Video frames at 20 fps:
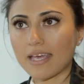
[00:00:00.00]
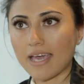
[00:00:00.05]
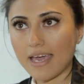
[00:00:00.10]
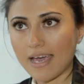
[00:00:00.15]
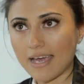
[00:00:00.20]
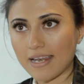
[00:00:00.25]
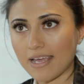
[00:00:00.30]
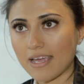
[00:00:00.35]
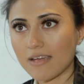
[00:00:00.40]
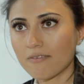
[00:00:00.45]

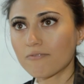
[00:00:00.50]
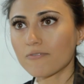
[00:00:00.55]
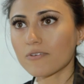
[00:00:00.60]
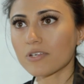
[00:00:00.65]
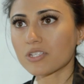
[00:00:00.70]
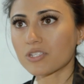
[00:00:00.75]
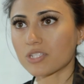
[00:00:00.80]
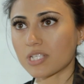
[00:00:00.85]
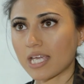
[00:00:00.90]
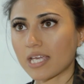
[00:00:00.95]
at every
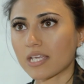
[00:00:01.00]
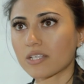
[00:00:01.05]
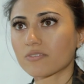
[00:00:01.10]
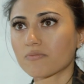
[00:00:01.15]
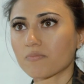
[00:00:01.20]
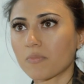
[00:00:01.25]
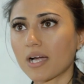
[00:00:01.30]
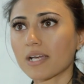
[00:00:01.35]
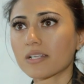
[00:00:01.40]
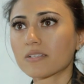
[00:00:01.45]
stage
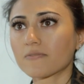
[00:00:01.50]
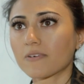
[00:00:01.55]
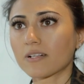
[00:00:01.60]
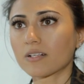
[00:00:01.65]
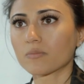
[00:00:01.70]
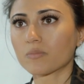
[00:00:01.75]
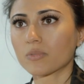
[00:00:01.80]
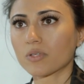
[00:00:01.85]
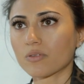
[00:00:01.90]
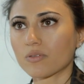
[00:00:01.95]
of my
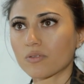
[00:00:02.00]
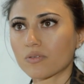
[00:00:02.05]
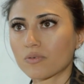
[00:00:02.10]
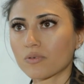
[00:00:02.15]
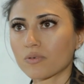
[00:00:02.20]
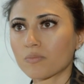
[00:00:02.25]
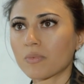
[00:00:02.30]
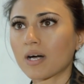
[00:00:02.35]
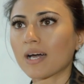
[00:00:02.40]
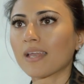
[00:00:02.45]
development
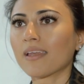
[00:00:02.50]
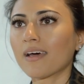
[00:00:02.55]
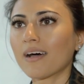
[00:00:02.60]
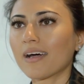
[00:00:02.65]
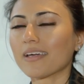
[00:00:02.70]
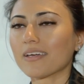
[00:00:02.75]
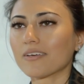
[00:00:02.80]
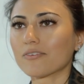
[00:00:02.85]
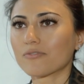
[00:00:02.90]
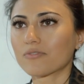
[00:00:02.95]
through my
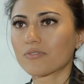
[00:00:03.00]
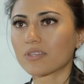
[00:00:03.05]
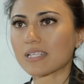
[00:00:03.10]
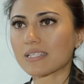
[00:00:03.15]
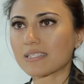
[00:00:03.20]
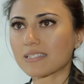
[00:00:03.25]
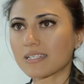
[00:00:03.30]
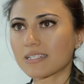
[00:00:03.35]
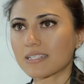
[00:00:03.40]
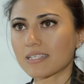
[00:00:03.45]
life, the
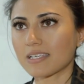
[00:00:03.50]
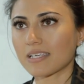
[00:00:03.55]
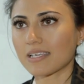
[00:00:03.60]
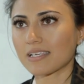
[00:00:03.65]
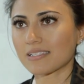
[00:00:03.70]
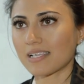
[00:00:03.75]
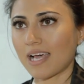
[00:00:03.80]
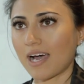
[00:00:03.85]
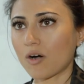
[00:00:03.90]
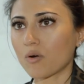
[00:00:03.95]
city
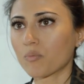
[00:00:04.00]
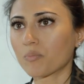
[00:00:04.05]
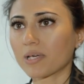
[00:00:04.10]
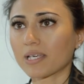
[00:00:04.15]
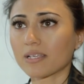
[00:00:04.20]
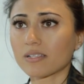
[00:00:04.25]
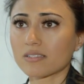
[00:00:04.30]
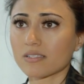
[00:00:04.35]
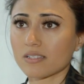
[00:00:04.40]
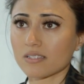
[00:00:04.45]
is
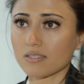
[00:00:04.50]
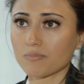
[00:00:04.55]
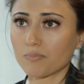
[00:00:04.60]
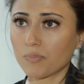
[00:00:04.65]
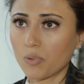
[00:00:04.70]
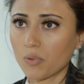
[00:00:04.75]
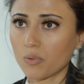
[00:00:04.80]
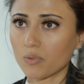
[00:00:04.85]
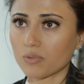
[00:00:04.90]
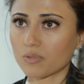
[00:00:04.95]
helping to
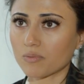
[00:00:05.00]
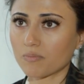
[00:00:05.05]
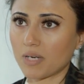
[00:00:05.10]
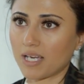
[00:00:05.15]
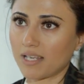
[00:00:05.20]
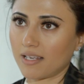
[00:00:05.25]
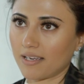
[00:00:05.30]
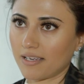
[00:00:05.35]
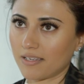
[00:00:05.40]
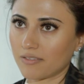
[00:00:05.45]
support
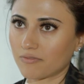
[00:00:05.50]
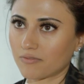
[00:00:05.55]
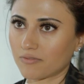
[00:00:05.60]
my life.